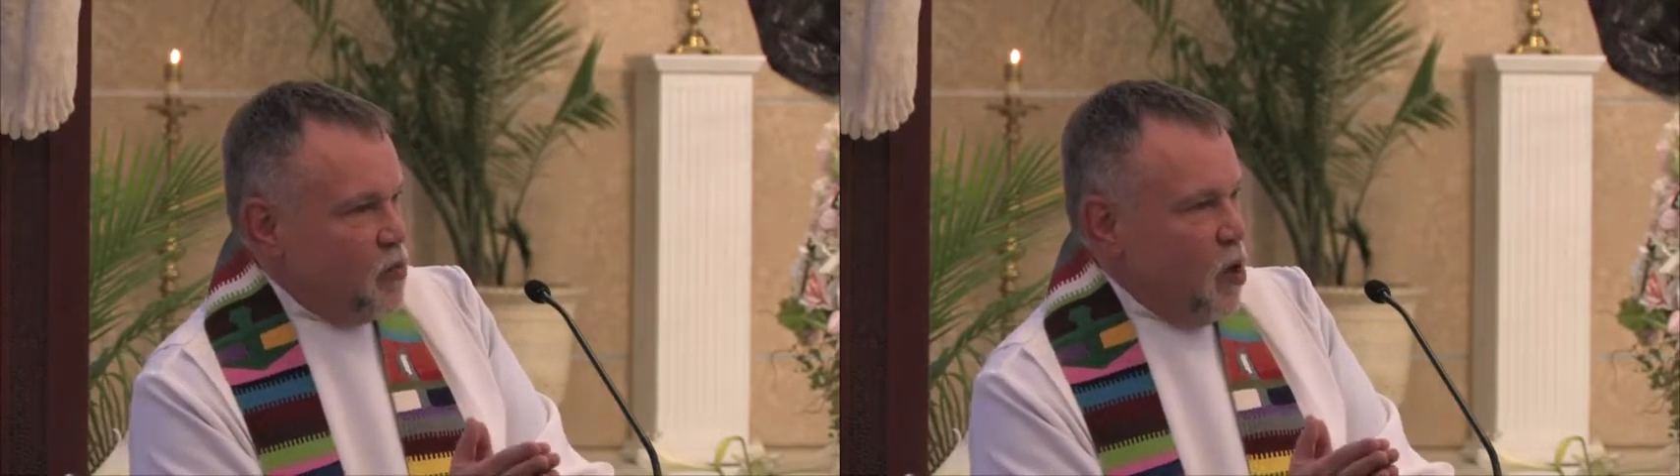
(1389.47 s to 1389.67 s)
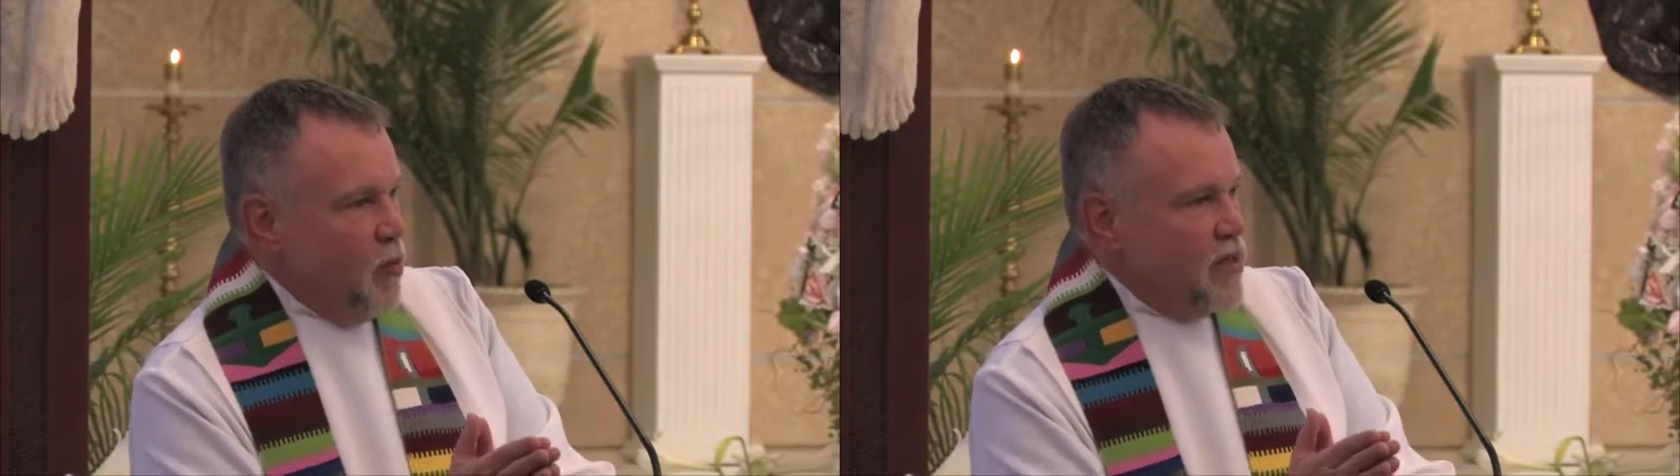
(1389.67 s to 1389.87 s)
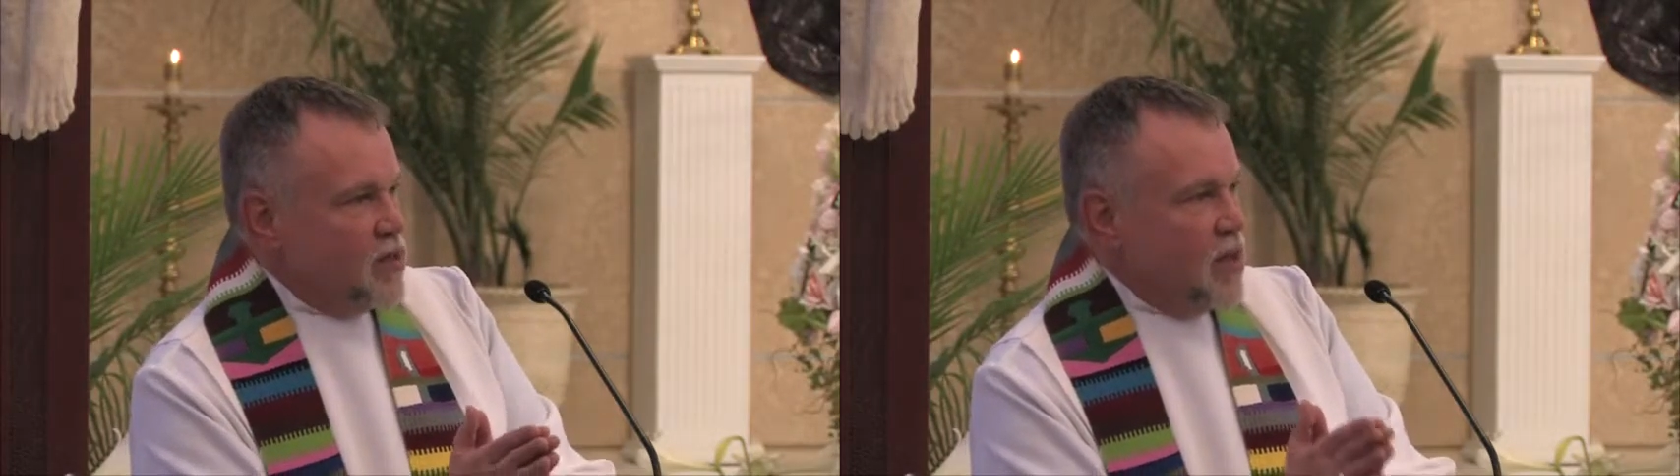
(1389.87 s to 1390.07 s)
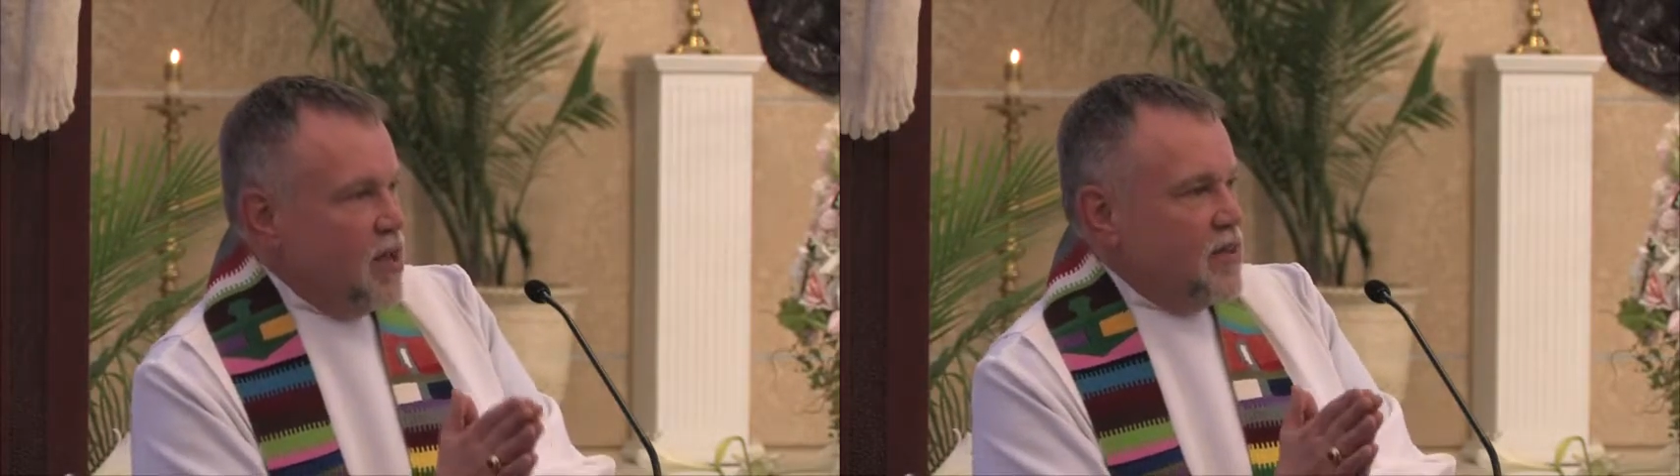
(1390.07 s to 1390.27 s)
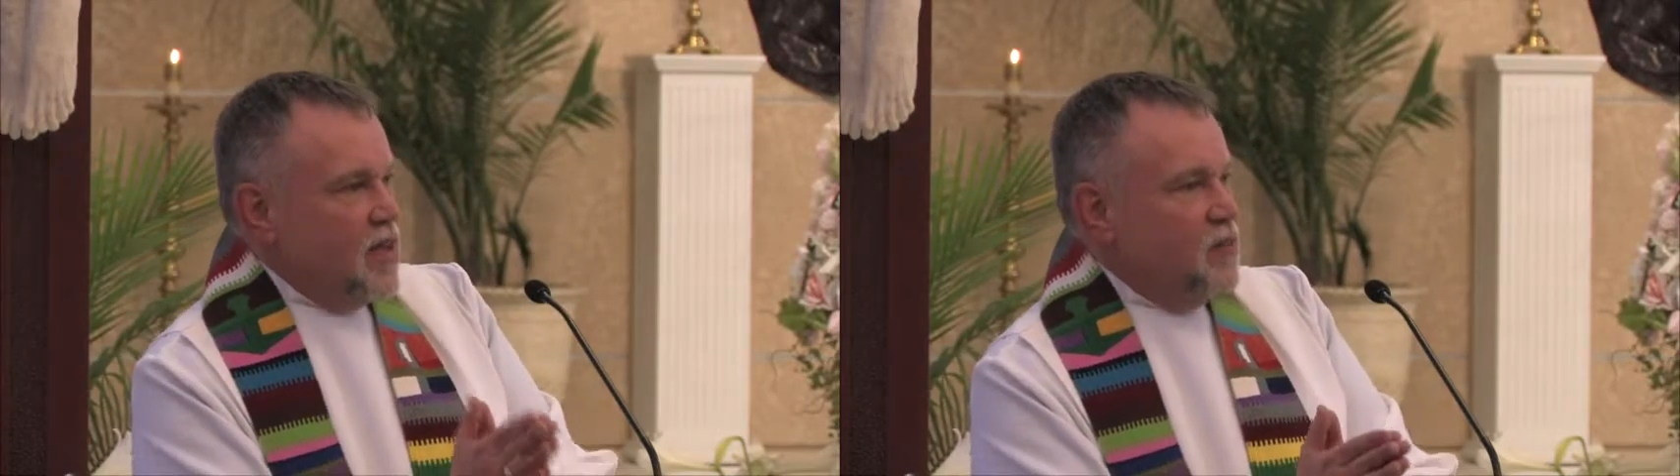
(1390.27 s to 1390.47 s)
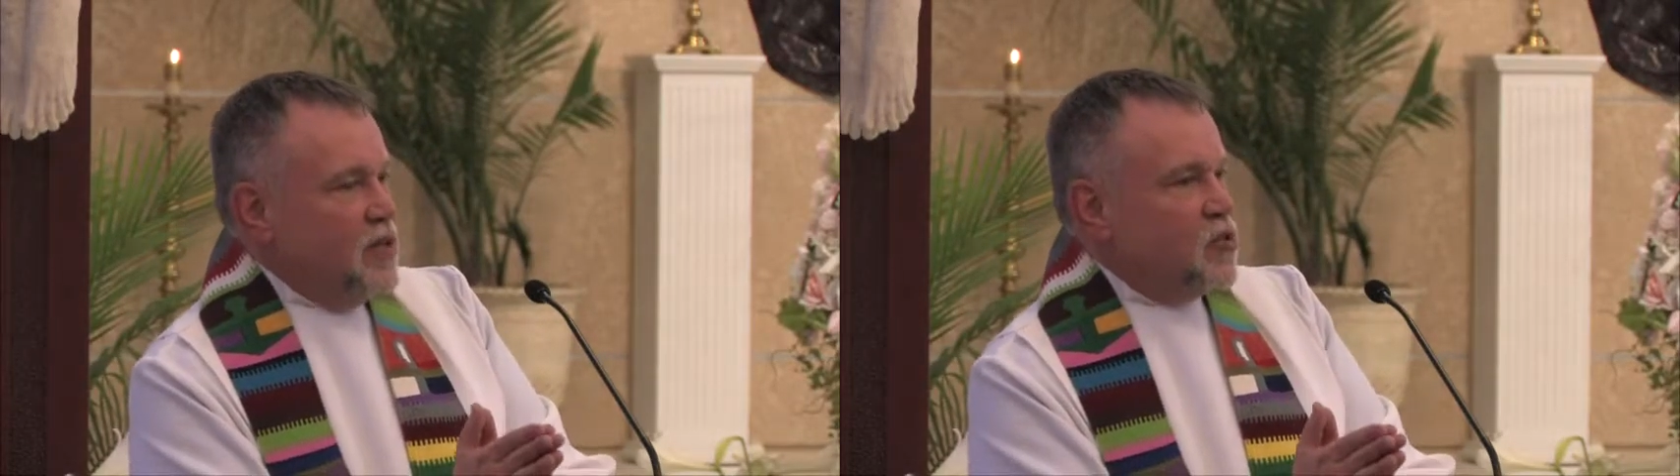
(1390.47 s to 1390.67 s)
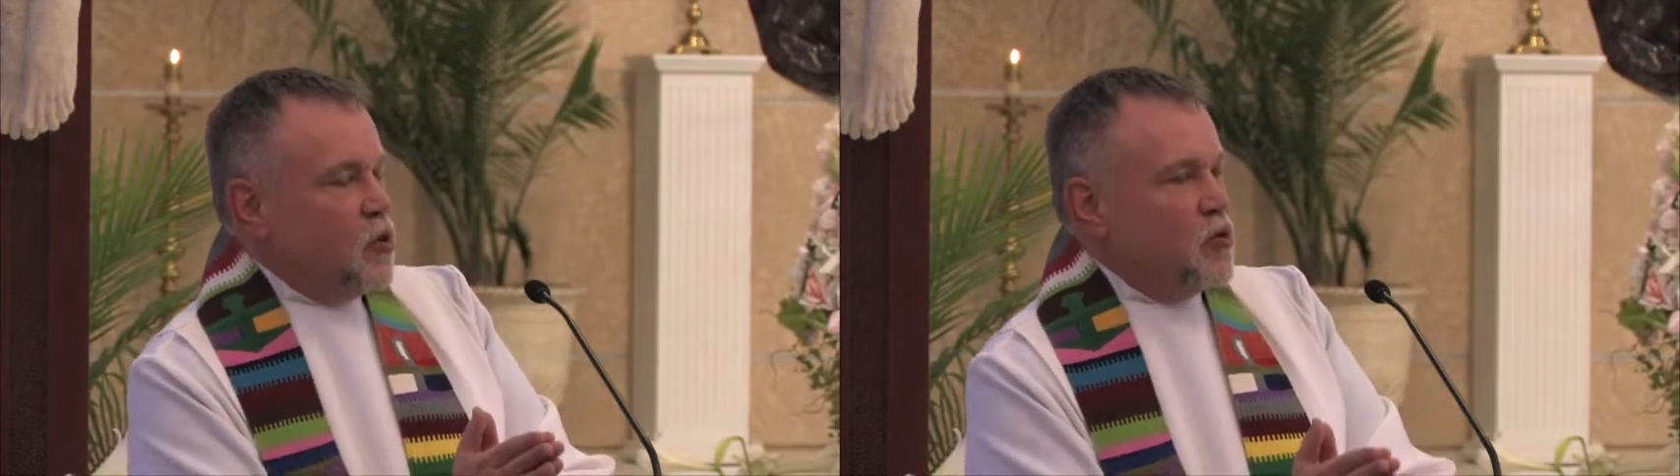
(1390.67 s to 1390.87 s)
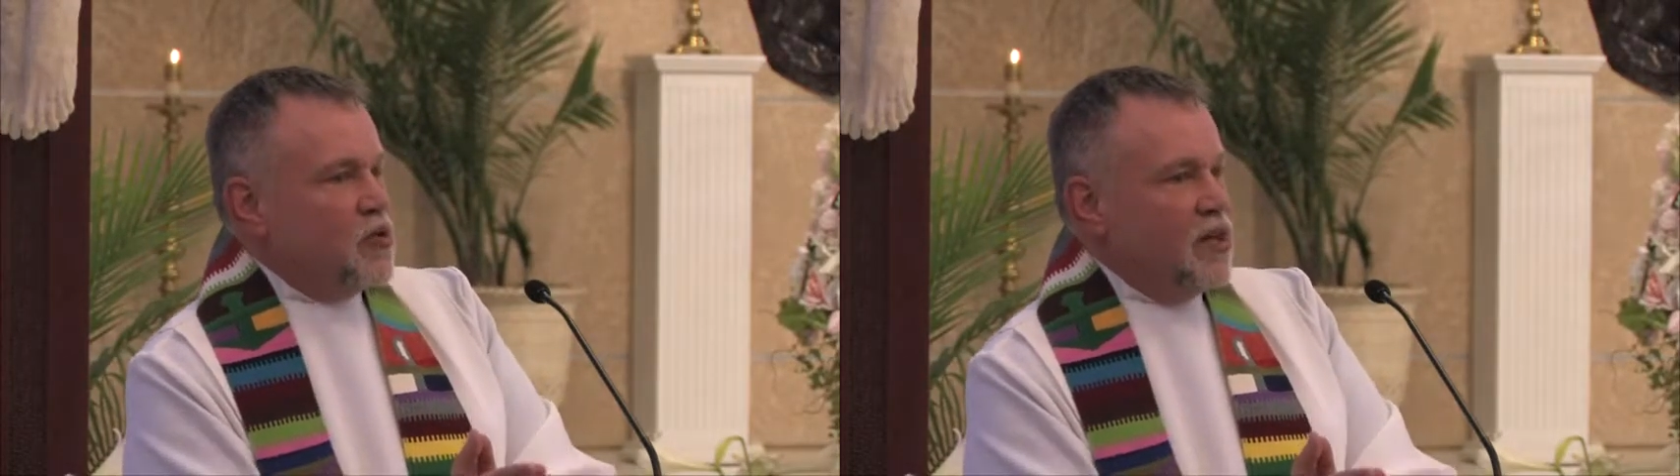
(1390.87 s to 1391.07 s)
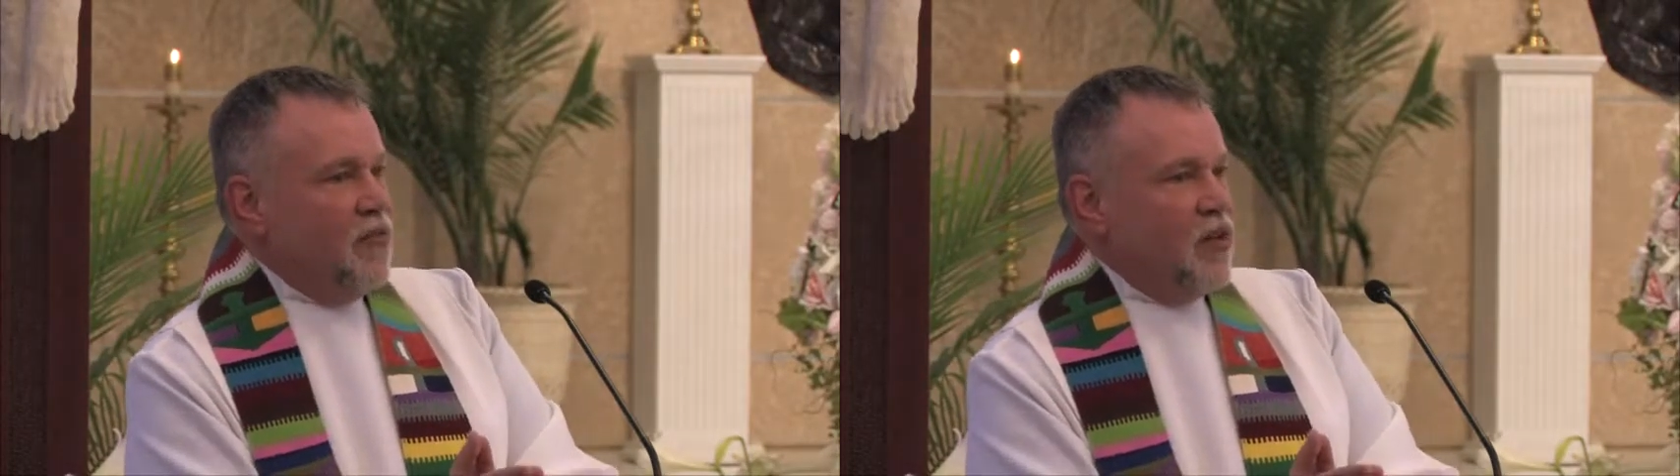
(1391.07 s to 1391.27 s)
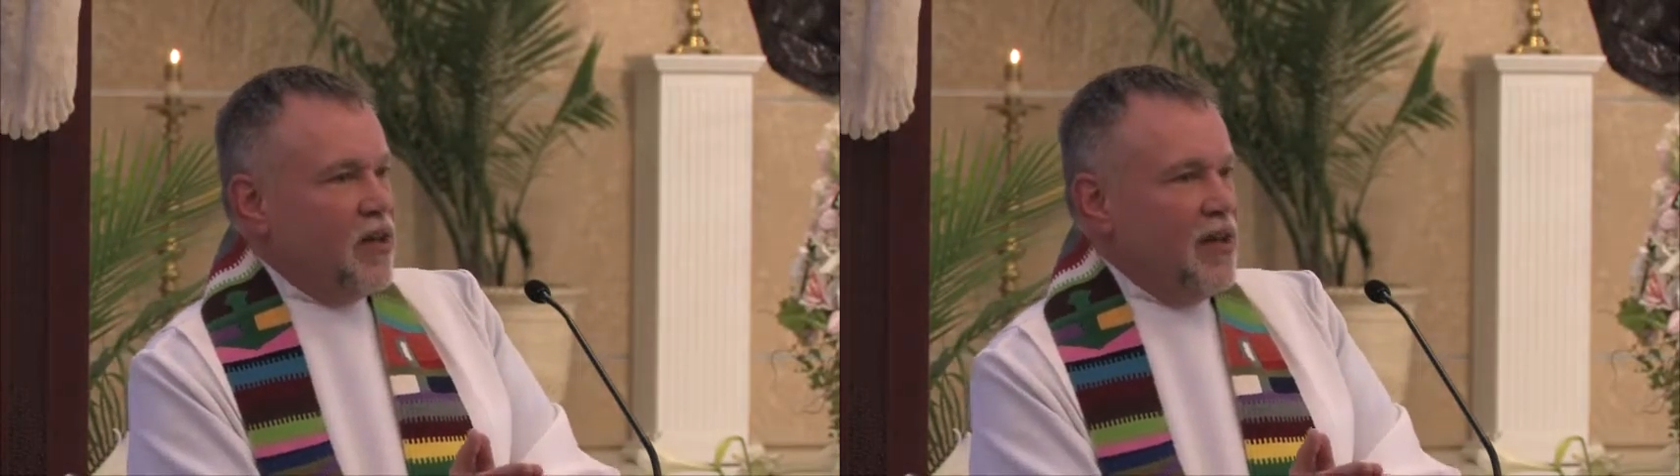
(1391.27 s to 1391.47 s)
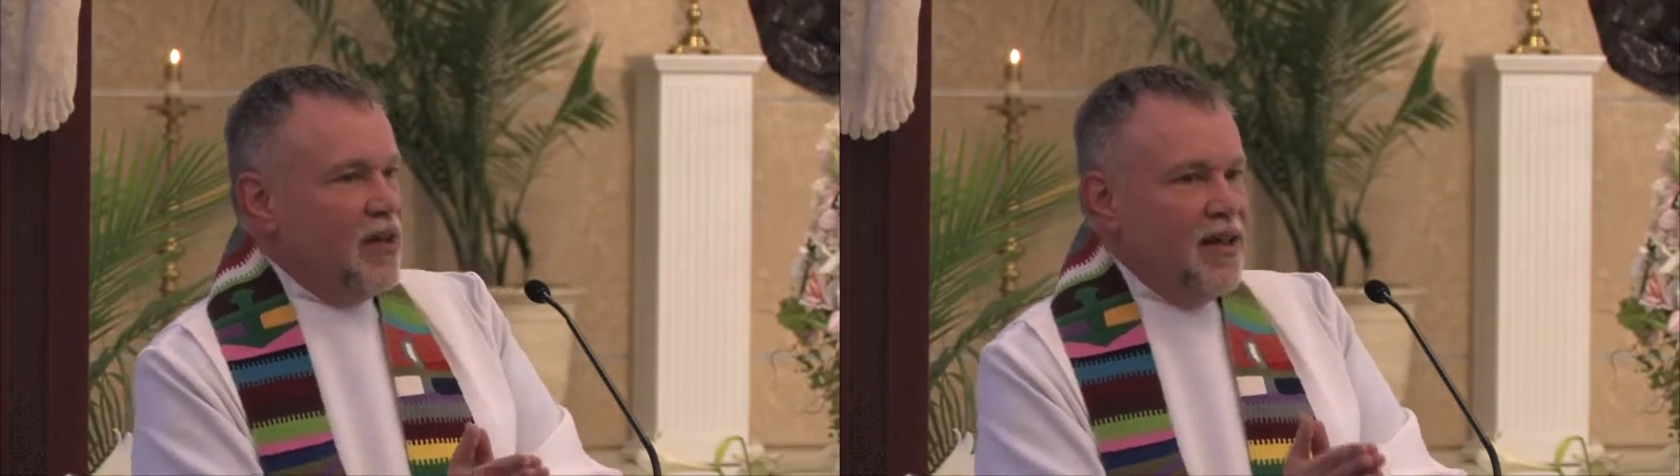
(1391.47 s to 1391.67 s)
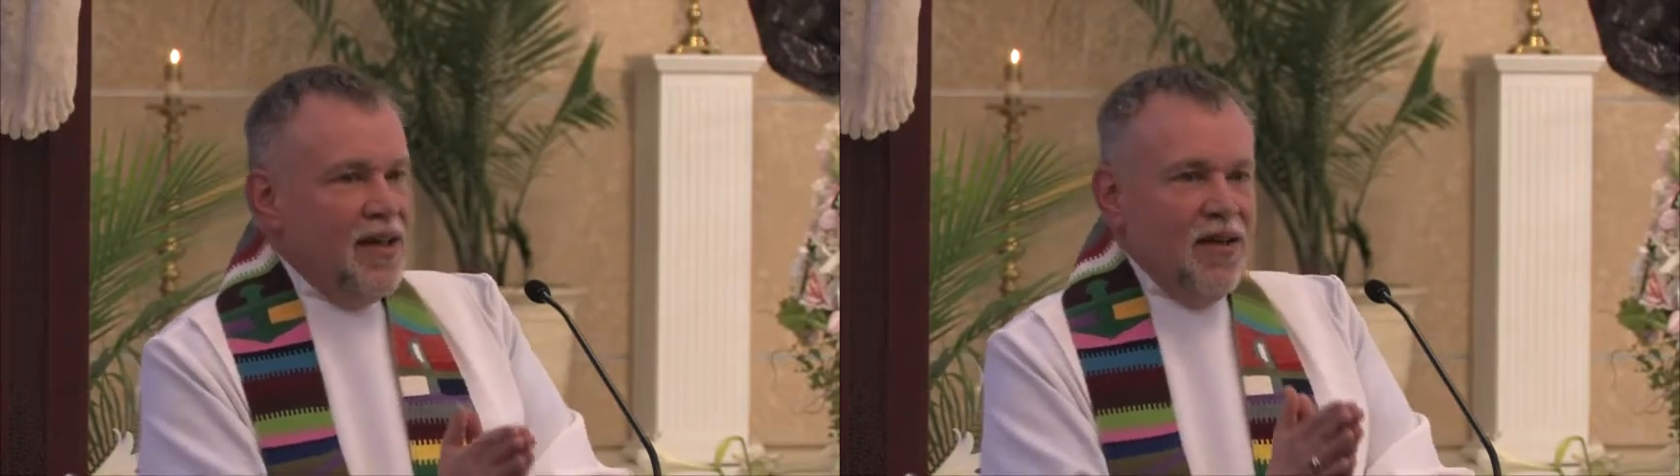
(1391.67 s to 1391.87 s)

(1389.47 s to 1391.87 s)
moments that have been so significant,